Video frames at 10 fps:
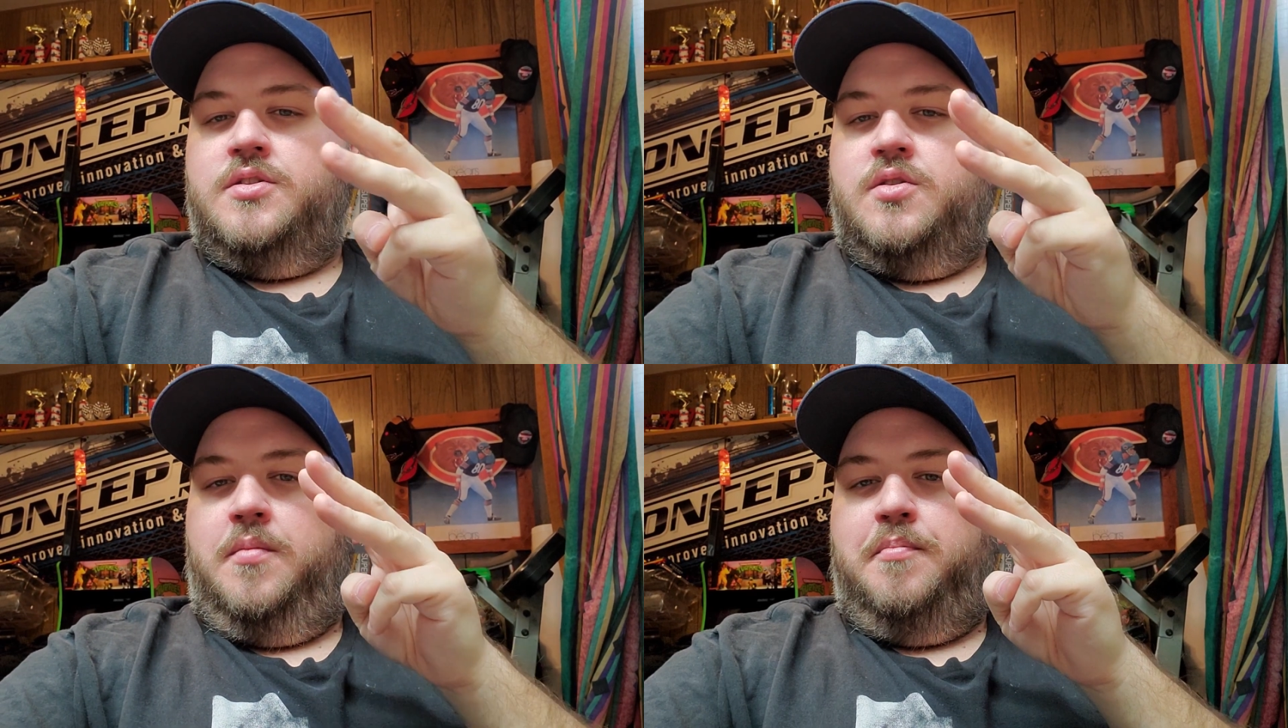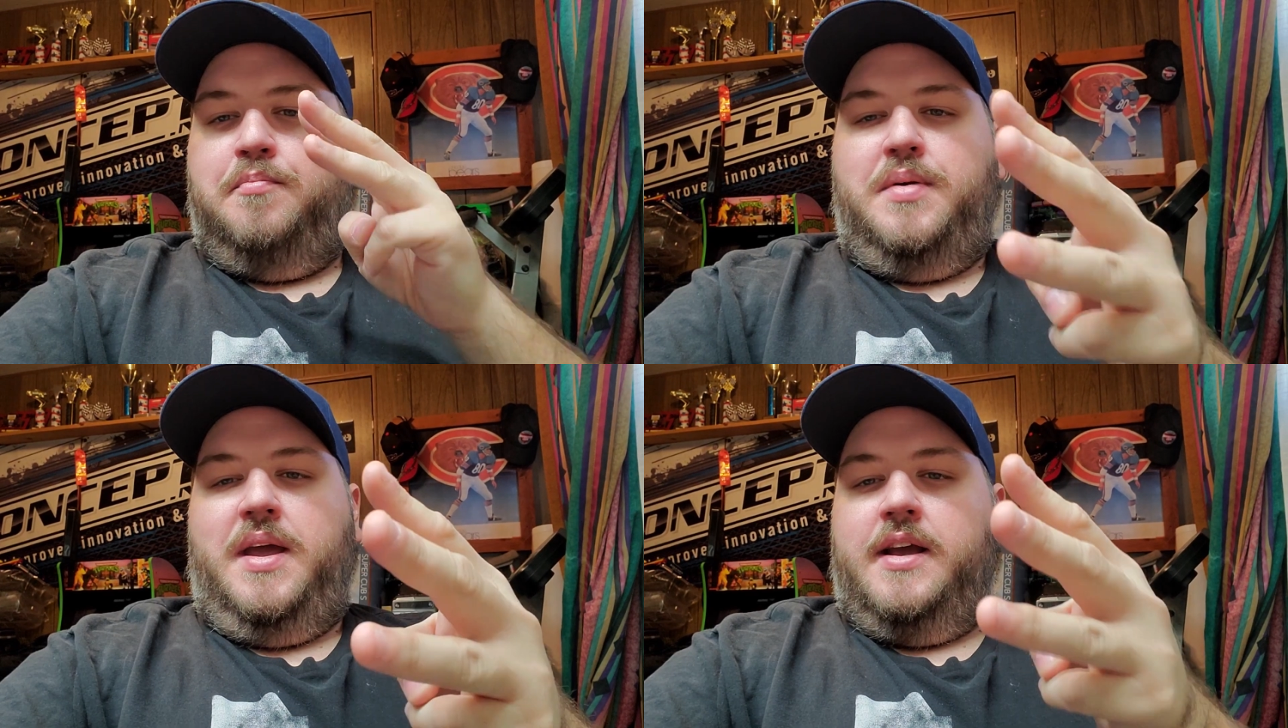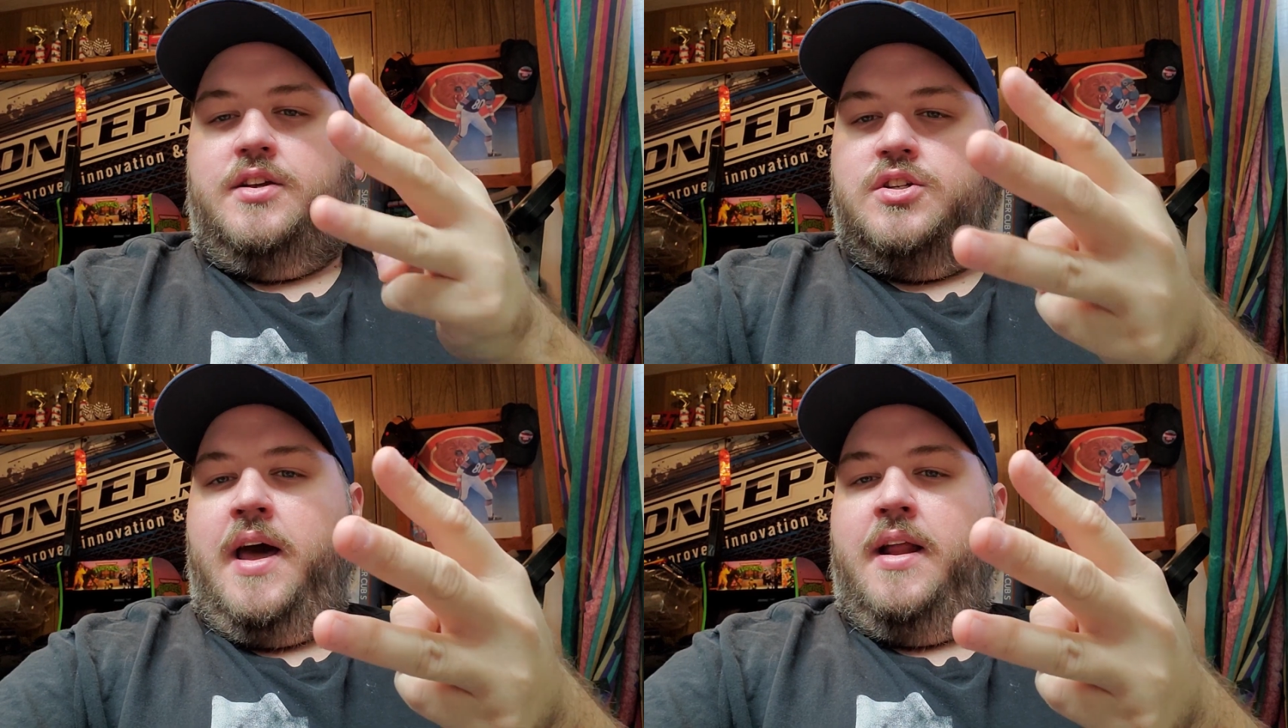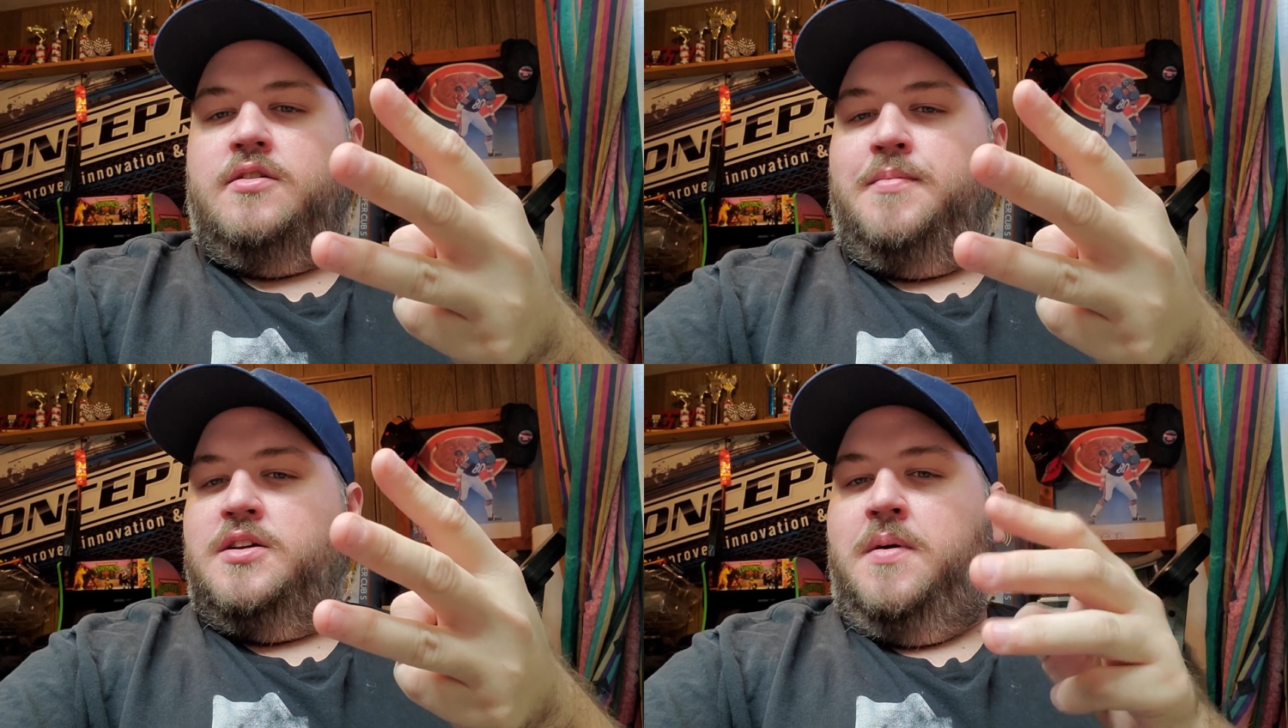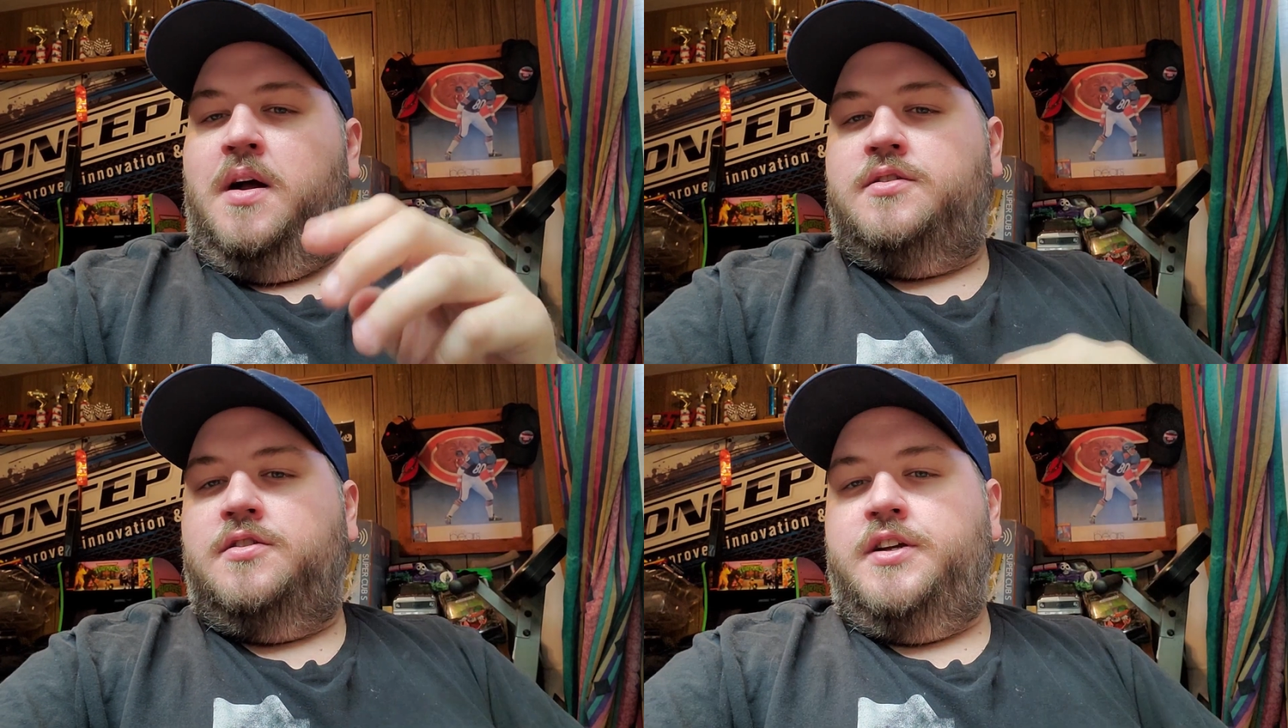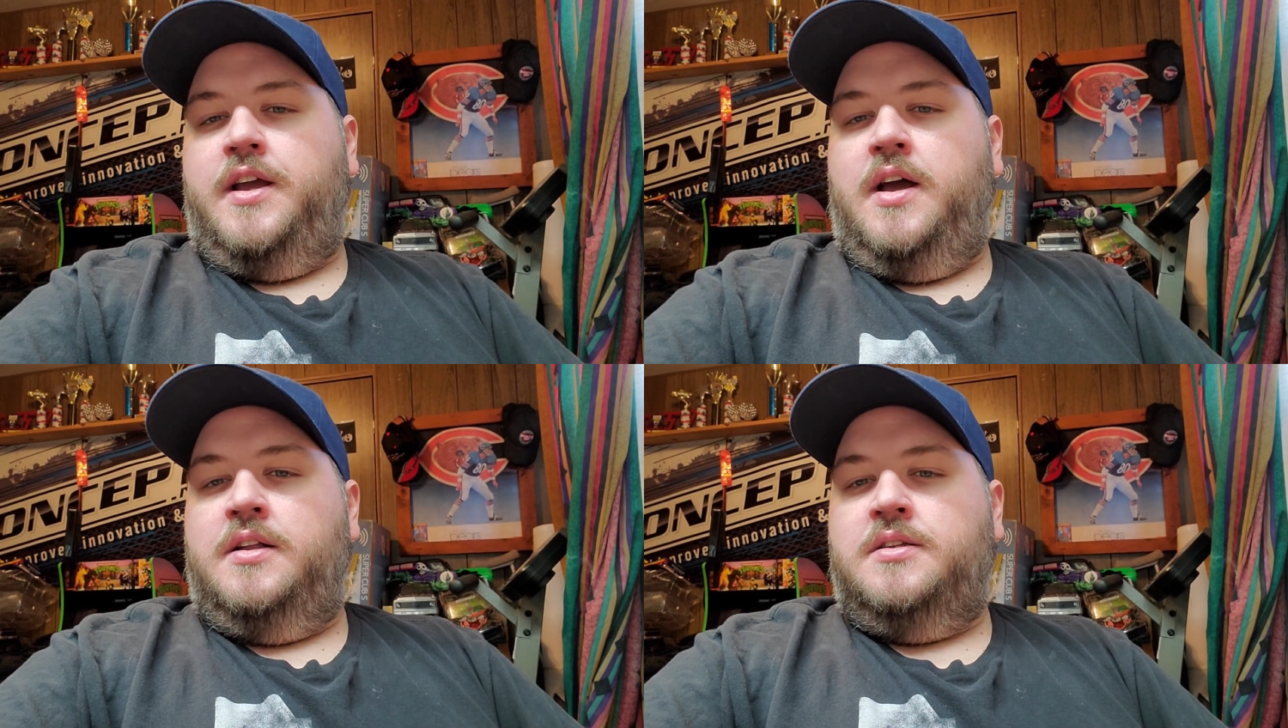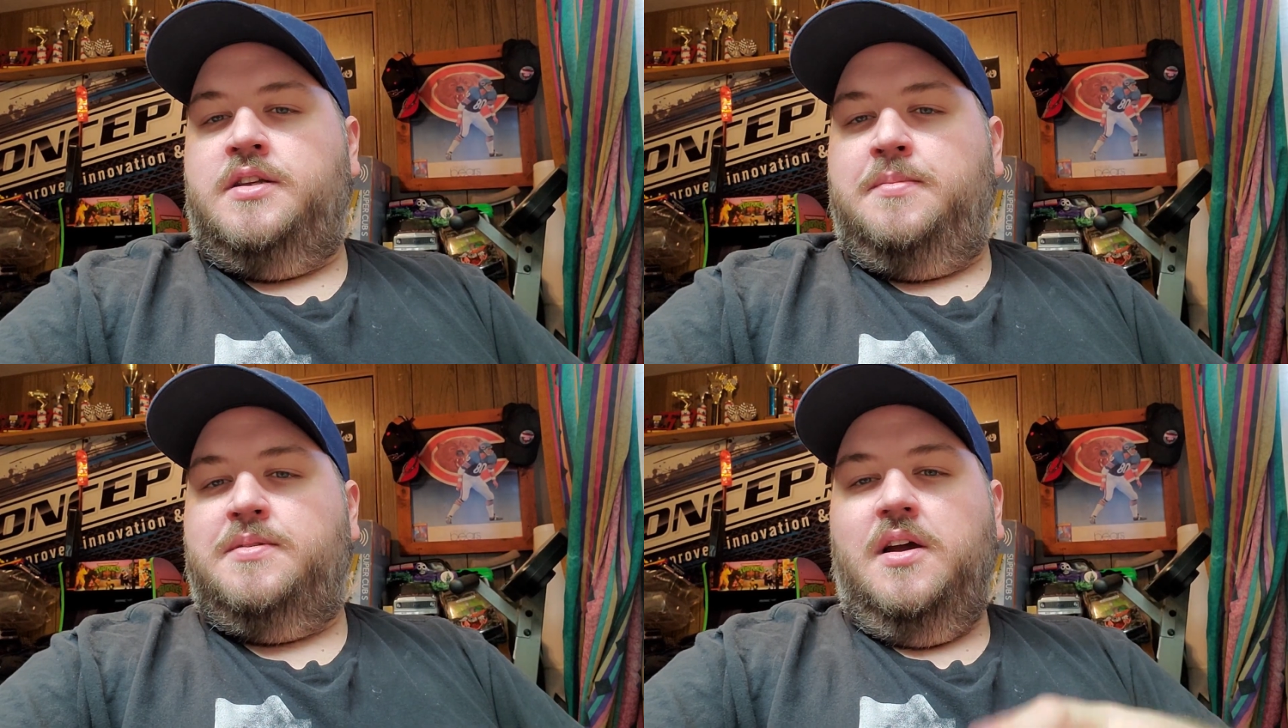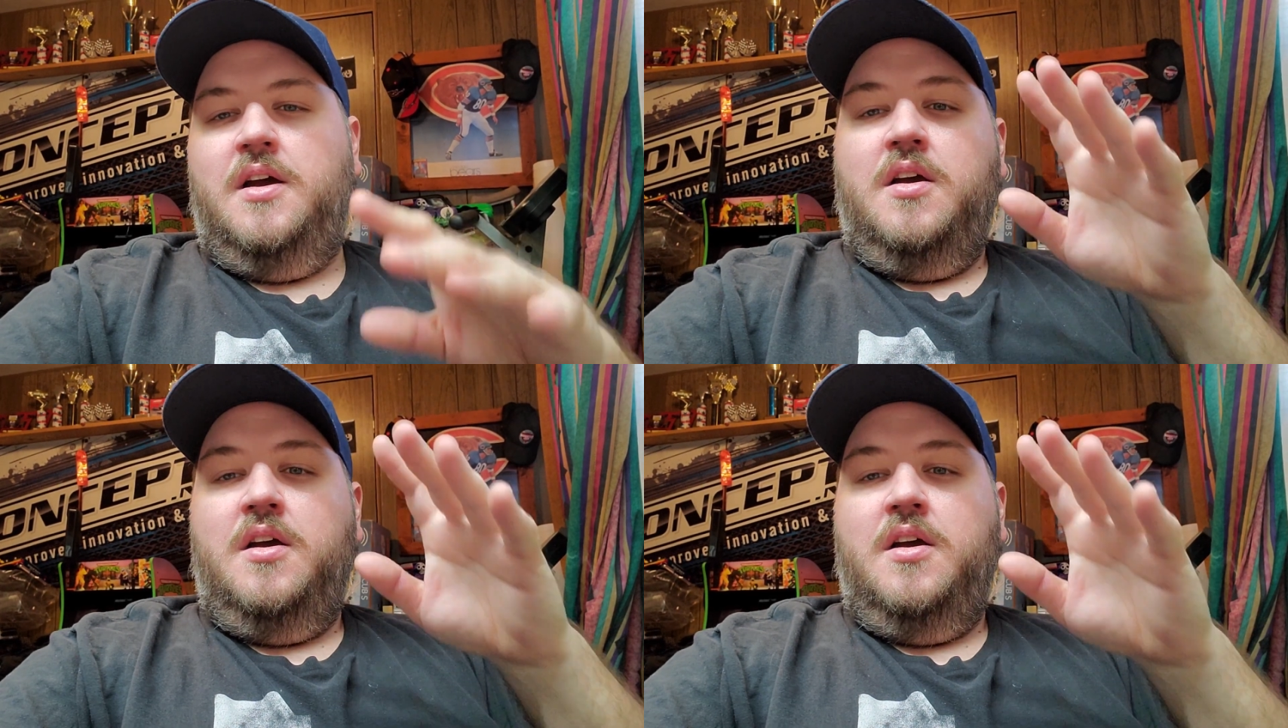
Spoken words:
So a big shout out to my sponsor, JConcepts,